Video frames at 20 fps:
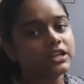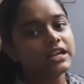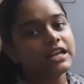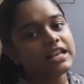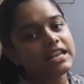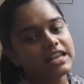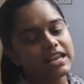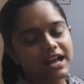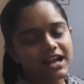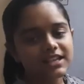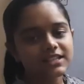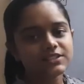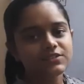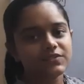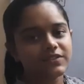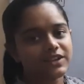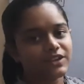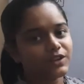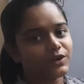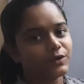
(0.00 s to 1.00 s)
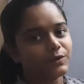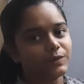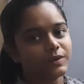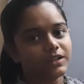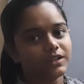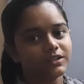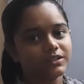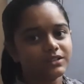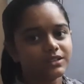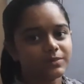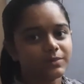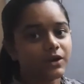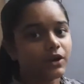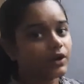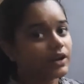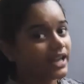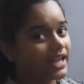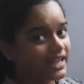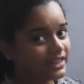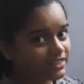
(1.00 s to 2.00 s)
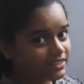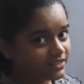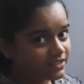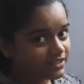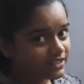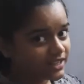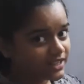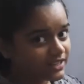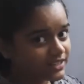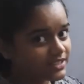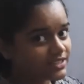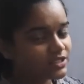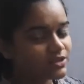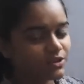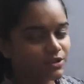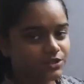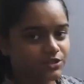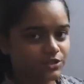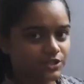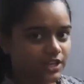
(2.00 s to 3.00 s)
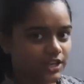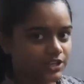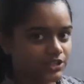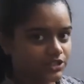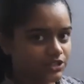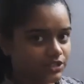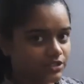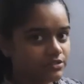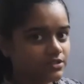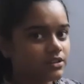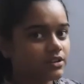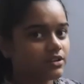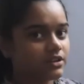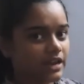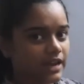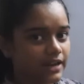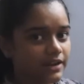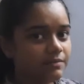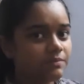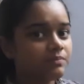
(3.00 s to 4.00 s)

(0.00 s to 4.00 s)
Last video we learned about être and its conjugation, right?